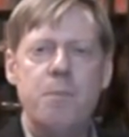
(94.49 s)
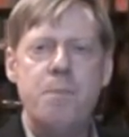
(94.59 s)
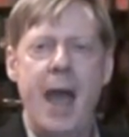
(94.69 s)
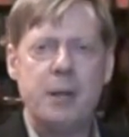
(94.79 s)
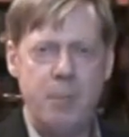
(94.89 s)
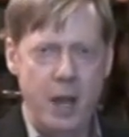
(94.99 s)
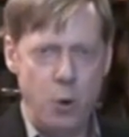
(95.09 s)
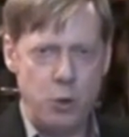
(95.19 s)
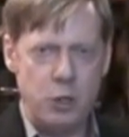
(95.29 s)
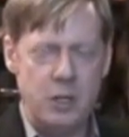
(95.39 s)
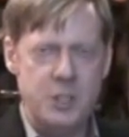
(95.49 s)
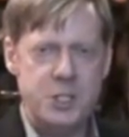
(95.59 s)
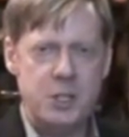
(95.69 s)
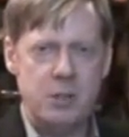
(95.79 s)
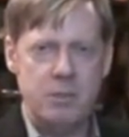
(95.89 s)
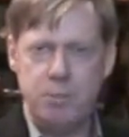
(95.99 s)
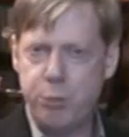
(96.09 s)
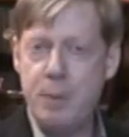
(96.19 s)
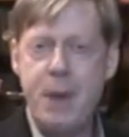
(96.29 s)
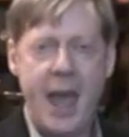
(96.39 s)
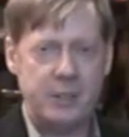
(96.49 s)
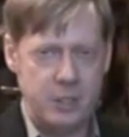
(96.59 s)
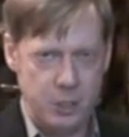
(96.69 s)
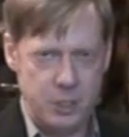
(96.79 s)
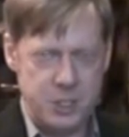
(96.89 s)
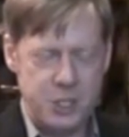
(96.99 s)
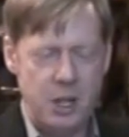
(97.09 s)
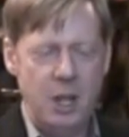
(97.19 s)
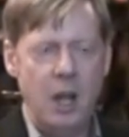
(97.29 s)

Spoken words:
packed by owner goods, pre-packed goods,